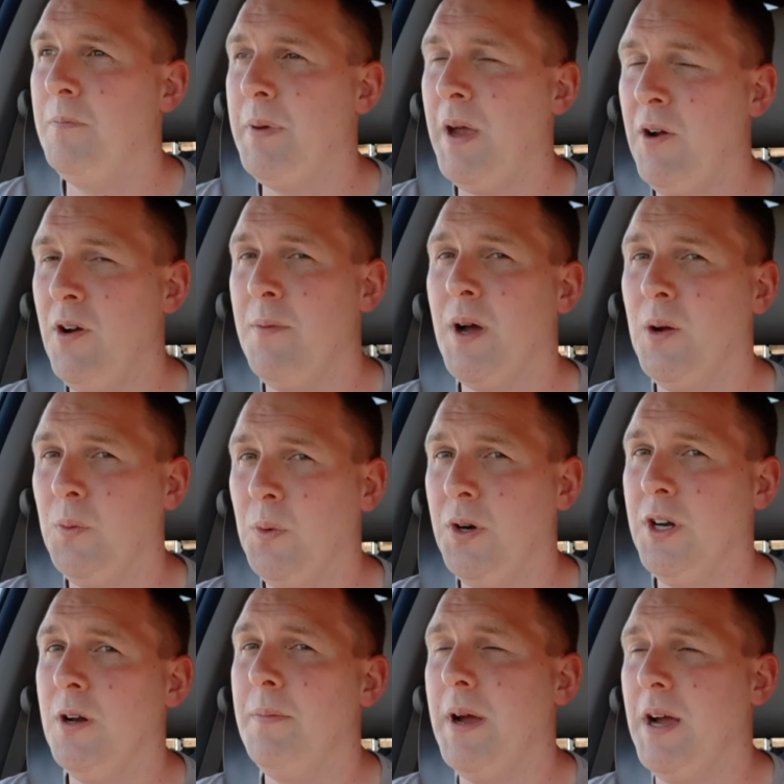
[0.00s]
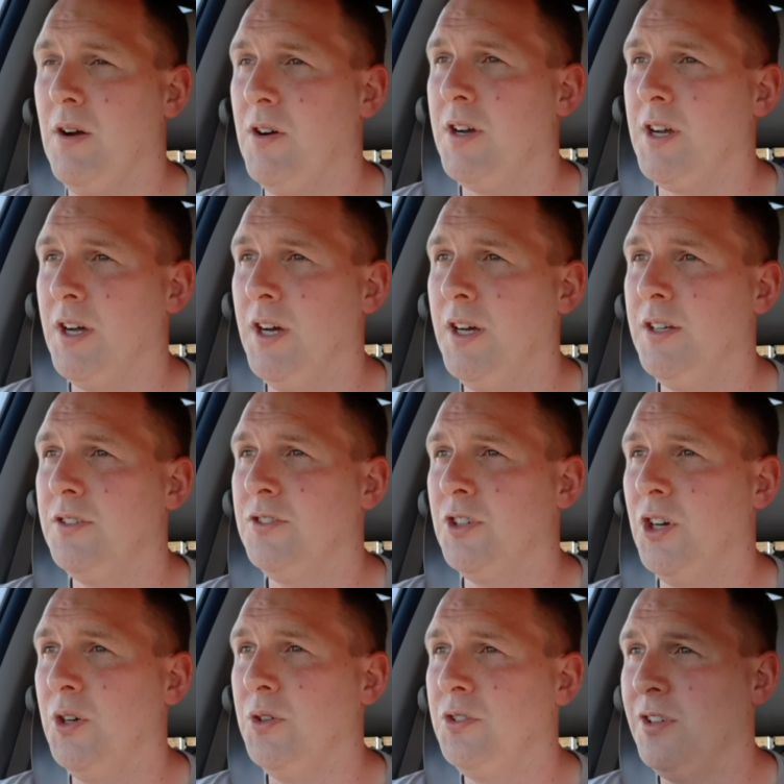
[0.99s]
Bearing in mind we're in America,
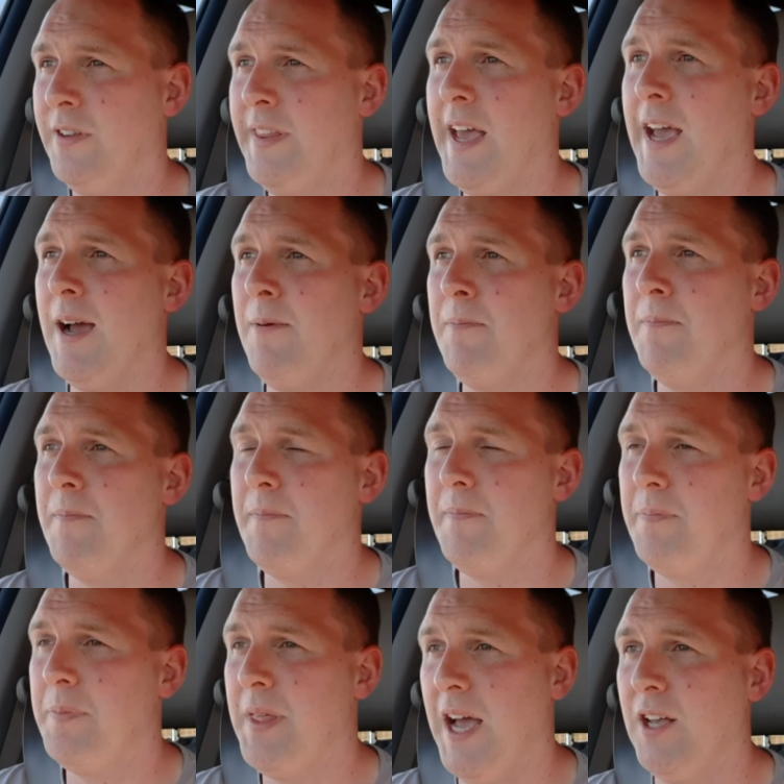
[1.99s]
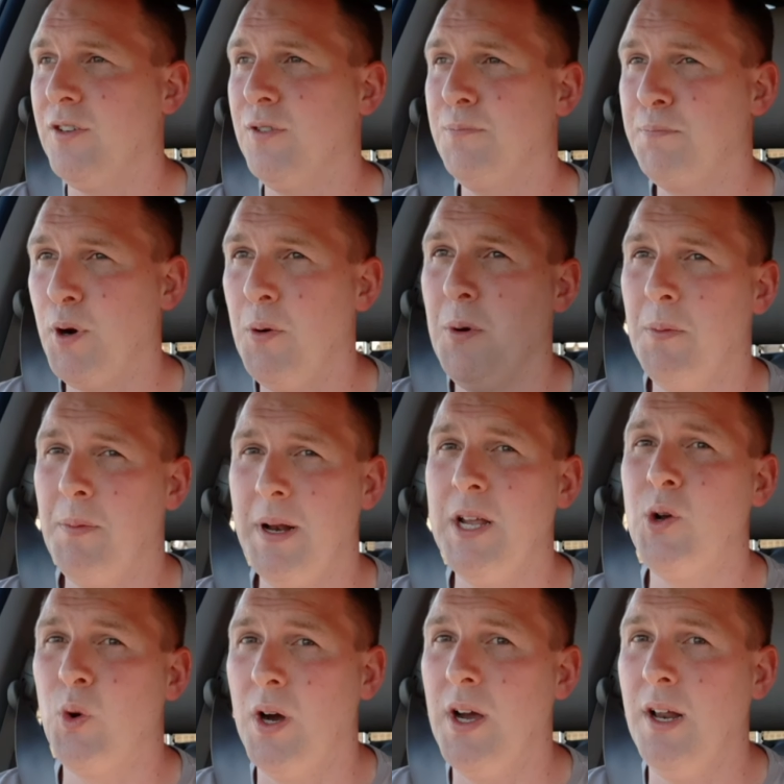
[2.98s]
so to them that's
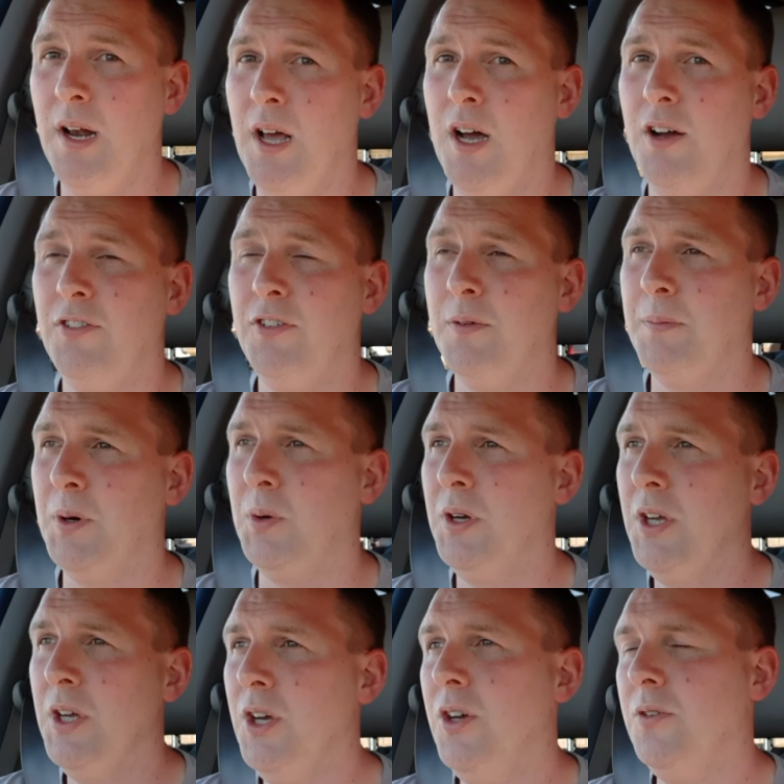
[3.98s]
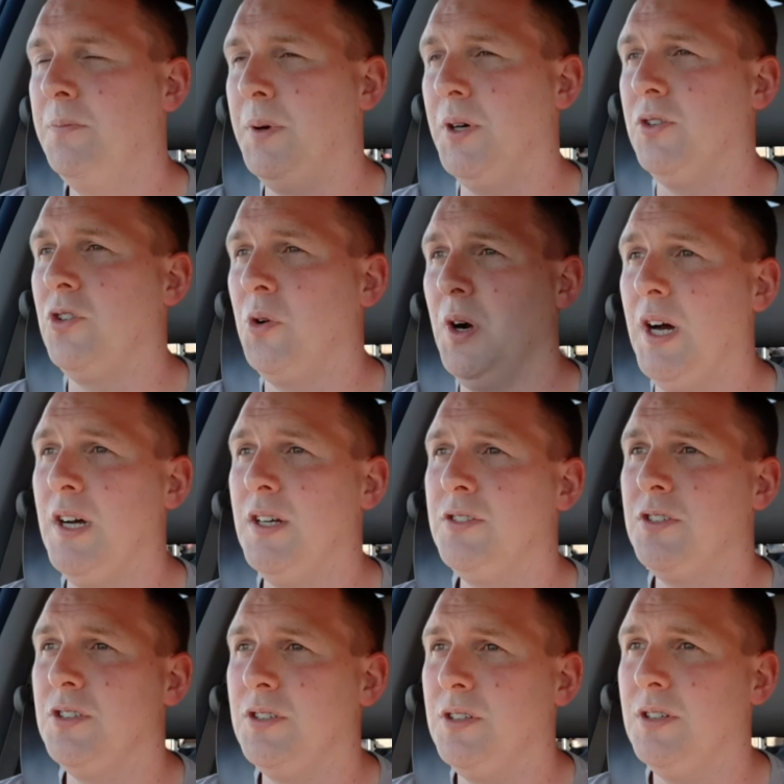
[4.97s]
probably quite laughable, but to
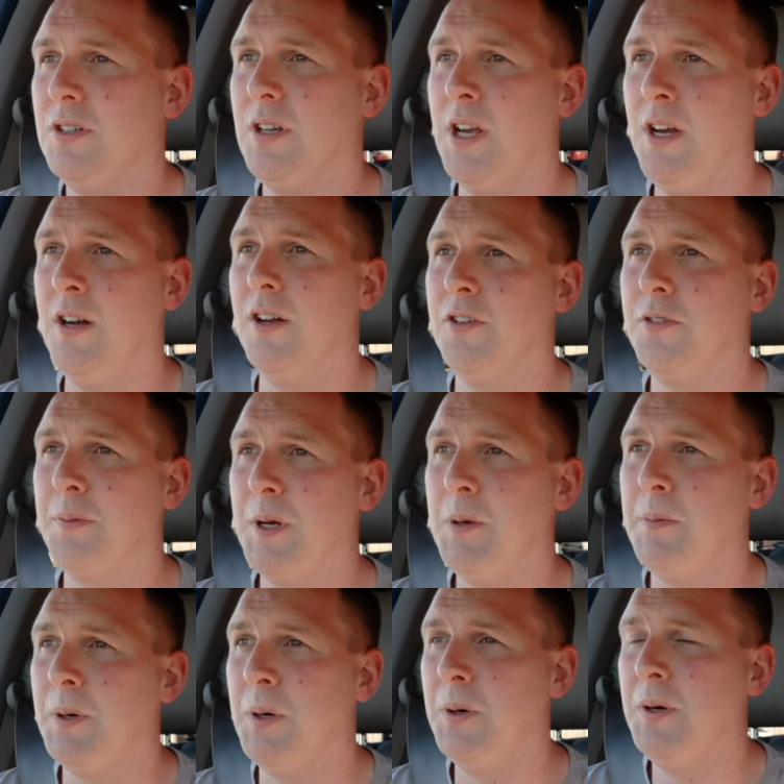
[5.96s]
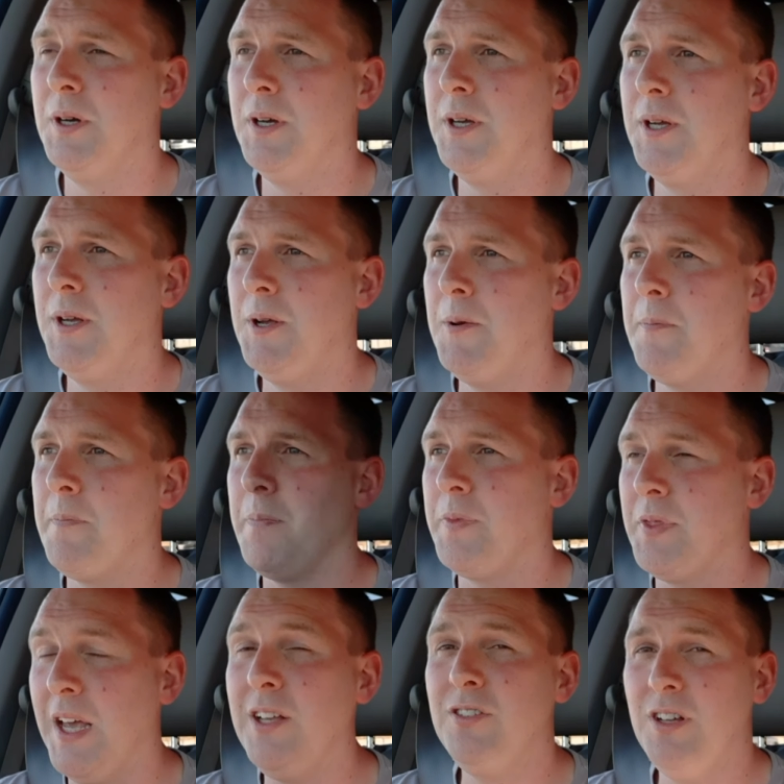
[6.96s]
us English people,
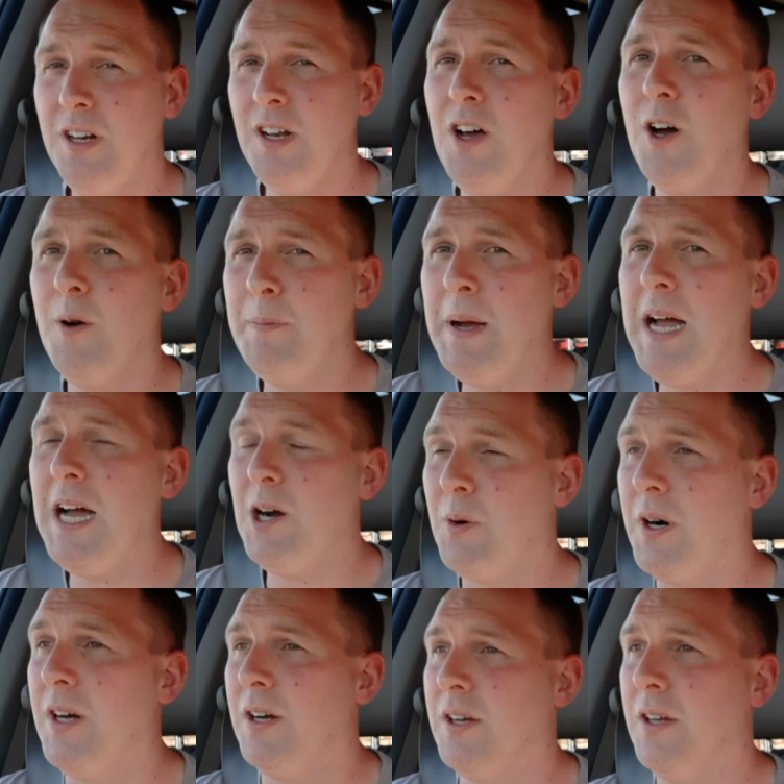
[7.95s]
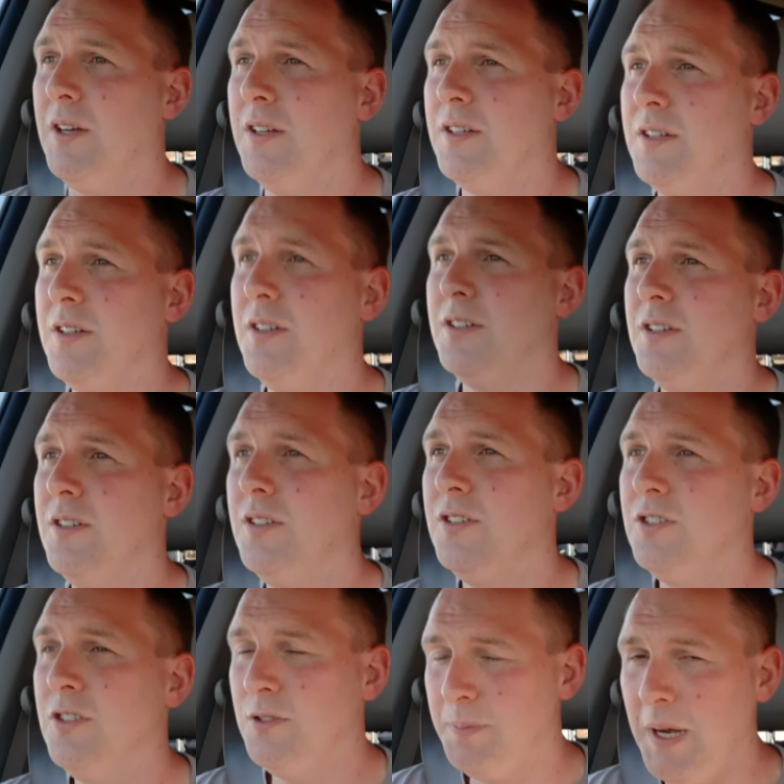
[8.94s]
that's a lot of power,
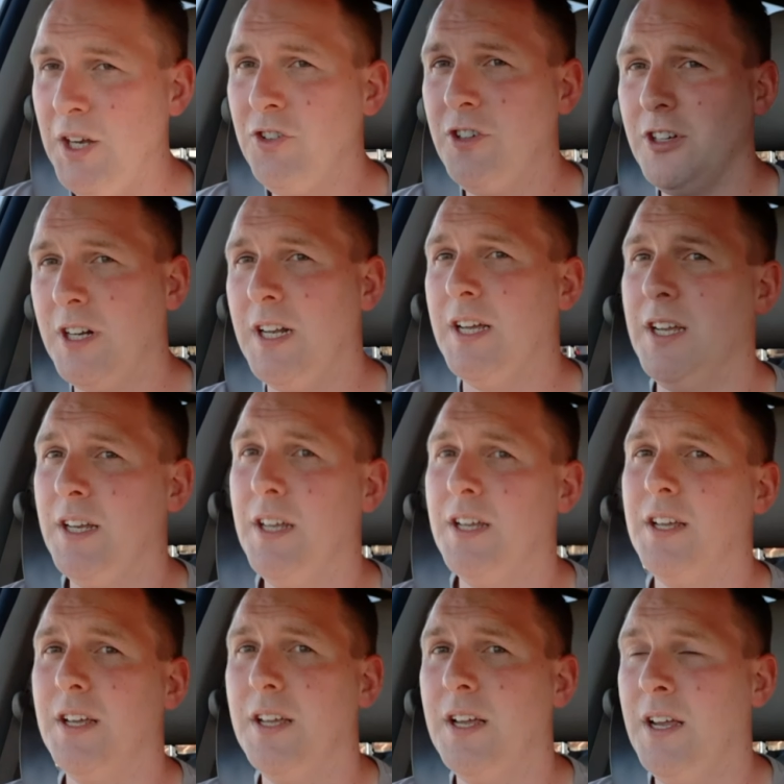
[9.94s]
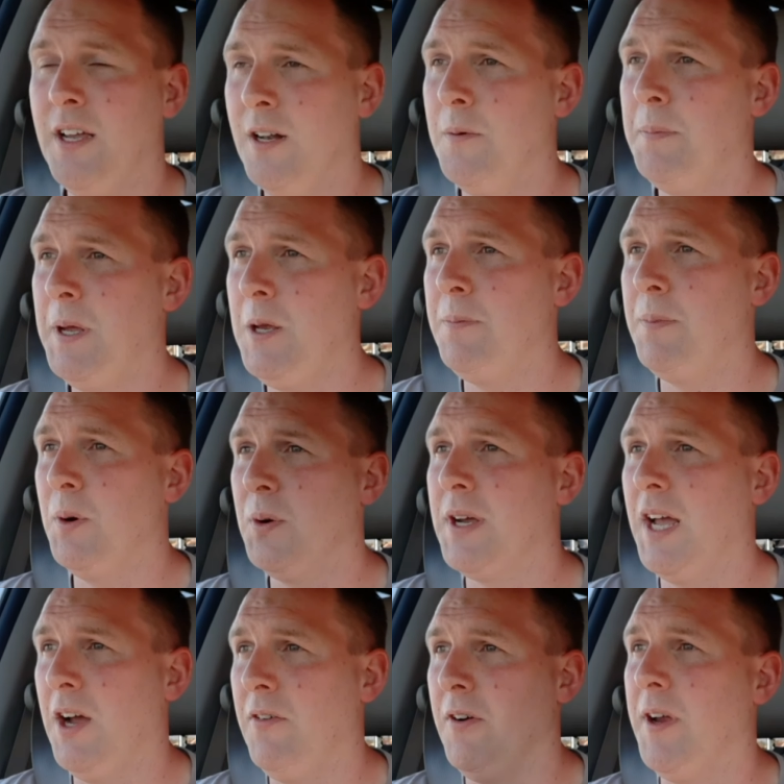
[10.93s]
especially in a people
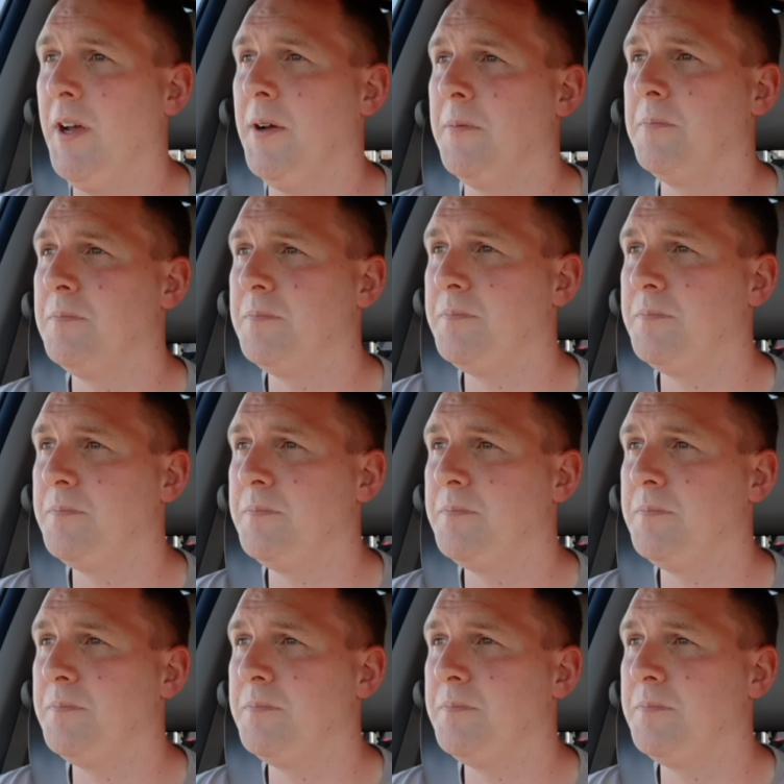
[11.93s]
carrier.